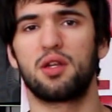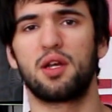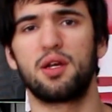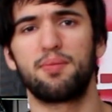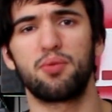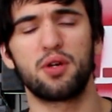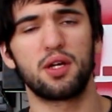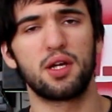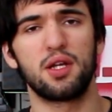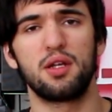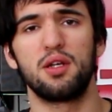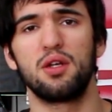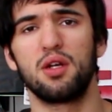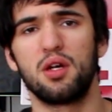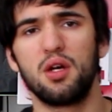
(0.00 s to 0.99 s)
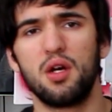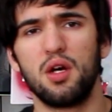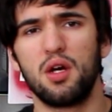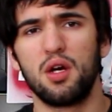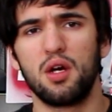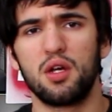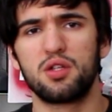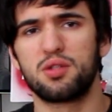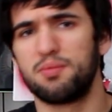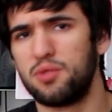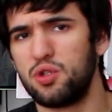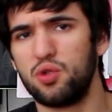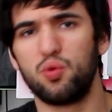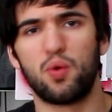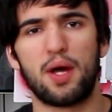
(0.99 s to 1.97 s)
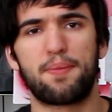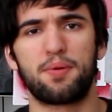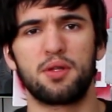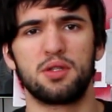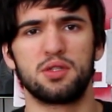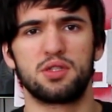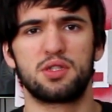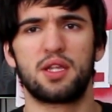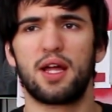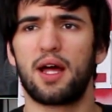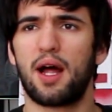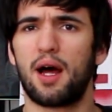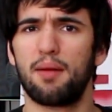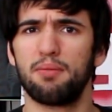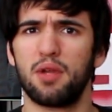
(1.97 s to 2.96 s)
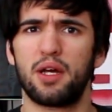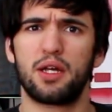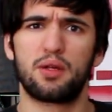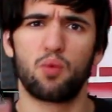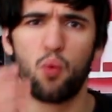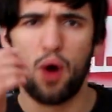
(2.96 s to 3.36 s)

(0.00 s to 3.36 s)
They bring in some new weapons that I'm like,